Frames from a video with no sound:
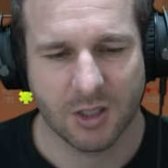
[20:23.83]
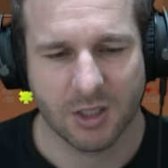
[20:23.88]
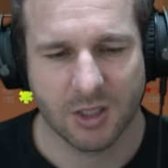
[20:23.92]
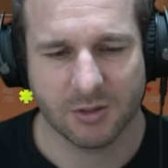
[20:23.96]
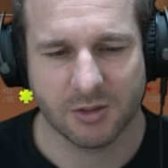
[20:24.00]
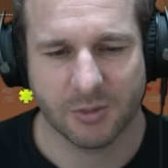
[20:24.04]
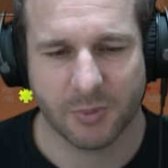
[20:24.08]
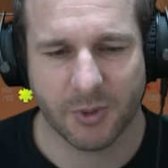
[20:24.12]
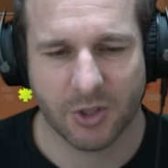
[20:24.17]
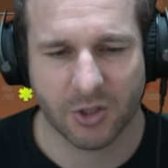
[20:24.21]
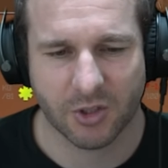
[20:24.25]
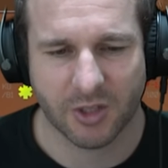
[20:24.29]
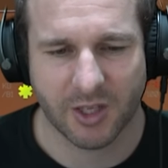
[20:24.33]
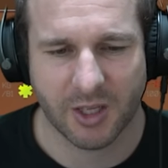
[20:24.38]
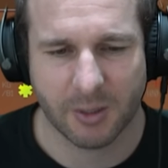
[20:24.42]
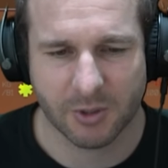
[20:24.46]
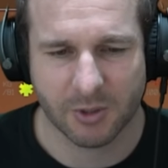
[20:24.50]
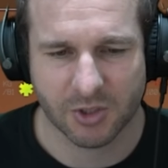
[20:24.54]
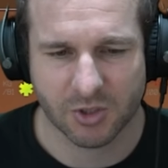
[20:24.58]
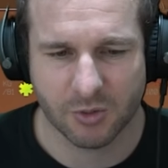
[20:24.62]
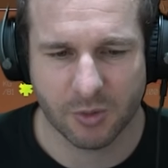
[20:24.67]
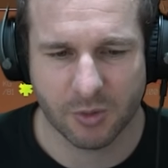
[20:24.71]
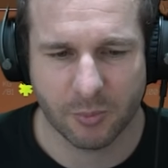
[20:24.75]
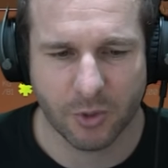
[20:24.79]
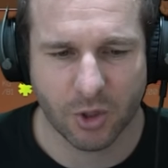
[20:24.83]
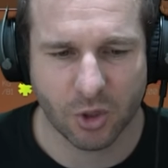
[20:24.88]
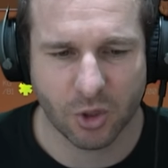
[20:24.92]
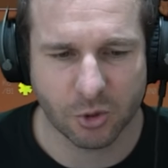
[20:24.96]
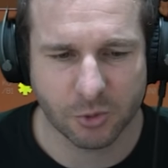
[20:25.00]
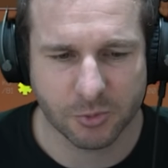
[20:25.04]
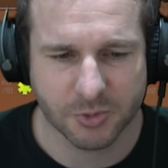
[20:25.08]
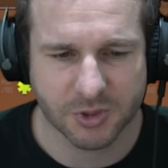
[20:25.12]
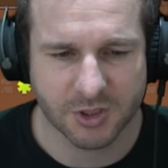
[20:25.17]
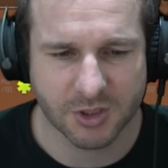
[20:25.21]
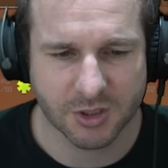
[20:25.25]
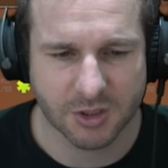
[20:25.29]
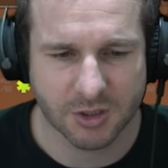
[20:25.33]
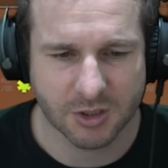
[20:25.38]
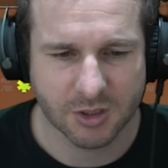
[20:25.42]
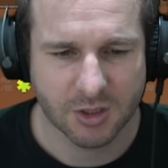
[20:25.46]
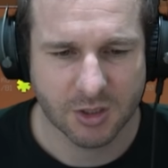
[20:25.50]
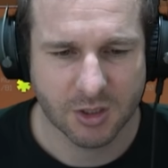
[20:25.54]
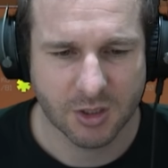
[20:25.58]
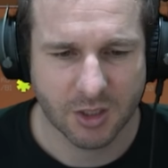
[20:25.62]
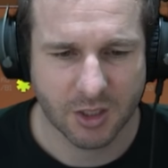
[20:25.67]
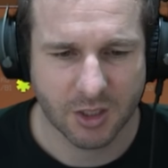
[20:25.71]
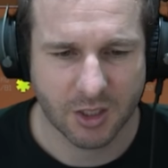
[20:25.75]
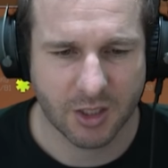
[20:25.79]
depending on how much the bulbs and
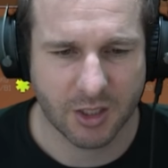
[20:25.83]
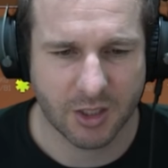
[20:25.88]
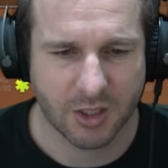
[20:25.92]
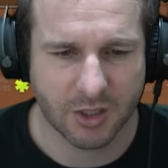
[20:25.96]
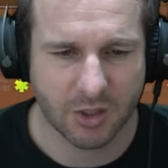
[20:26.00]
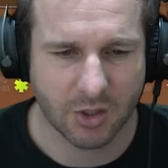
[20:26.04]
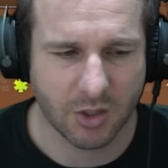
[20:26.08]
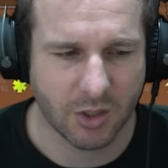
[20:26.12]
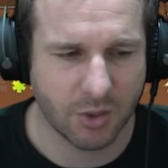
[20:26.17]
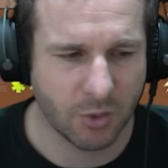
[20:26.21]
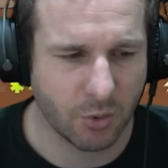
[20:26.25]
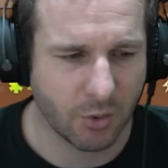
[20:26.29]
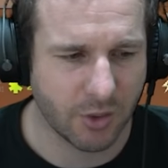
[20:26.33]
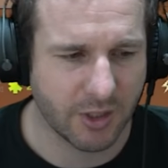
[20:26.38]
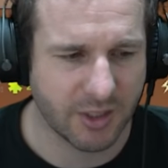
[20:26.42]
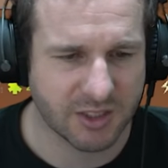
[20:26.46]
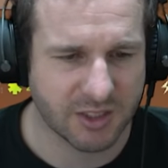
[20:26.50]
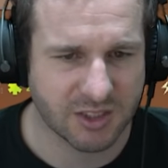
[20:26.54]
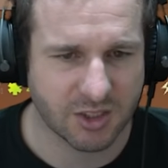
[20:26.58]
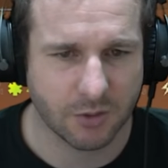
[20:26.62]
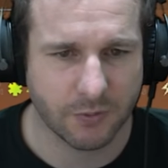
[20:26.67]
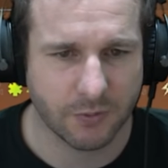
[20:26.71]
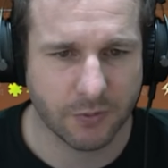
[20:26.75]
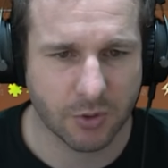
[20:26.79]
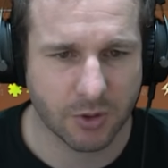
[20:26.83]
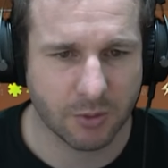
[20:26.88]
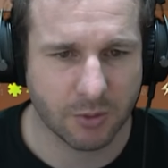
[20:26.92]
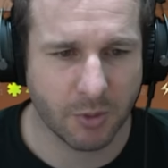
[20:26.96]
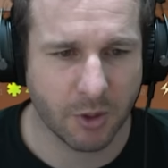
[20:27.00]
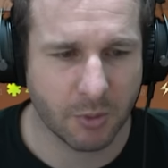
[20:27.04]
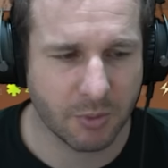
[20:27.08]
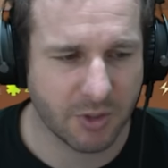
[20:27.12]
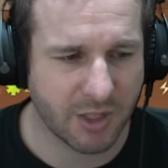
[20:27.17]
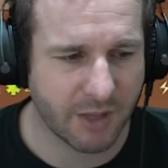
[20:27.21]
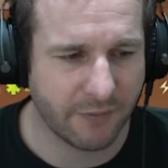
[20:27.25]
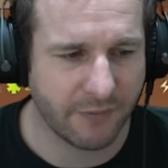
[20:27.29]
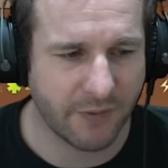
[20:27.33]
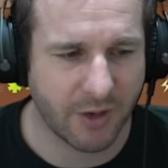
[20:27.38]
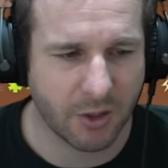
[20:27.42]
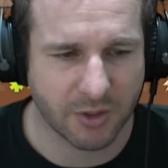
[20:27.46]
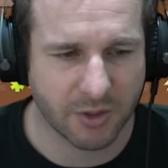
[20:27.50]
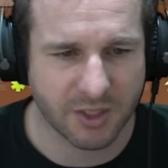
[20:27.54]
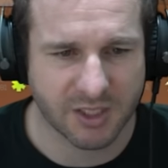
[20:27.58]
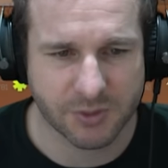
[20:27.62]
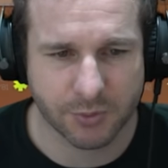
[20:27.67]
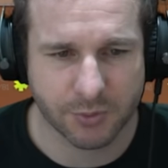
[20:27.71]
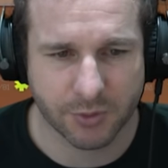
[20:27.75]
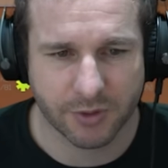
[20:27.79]
all that is selling for at the moment. That
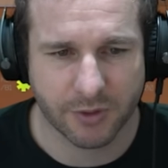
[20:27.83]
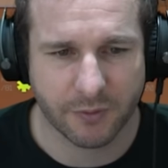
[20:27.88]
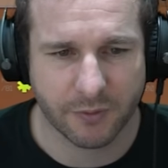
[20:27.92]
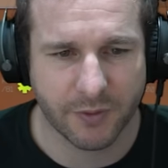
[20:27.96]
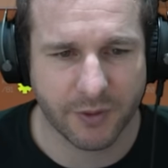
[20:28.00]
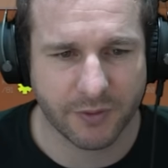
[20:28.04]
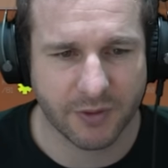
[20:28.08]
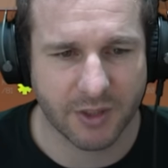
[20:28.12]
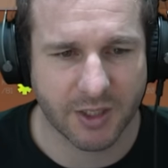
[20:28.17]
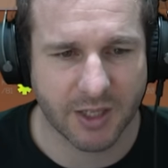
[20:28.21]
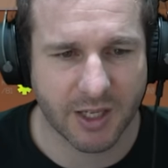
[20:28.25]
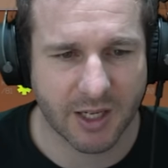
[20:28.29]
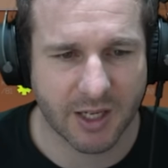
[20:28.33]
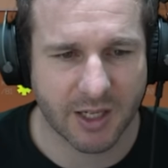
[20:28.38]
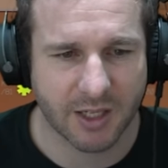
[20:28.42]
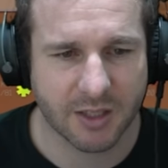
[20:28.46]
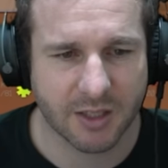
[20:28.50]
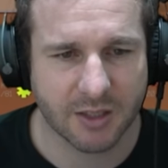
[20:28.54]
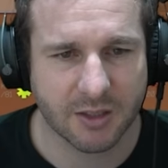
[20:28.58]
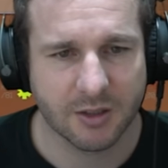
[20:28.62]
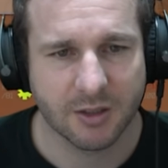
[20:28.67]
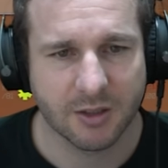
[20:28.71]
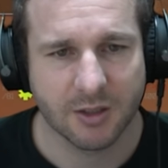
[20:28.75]
Valde's worth 50k.